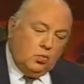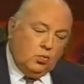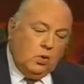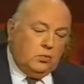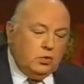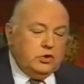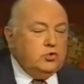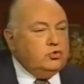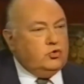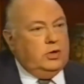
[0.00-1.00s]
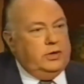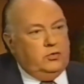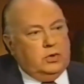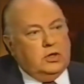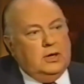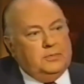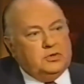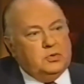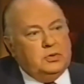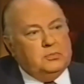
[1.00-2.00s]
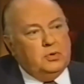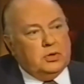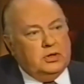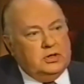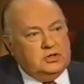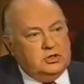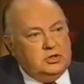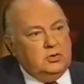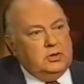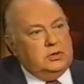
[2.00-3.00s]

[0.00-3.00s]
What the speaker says: What were you trying to accomplish with the book, and did you do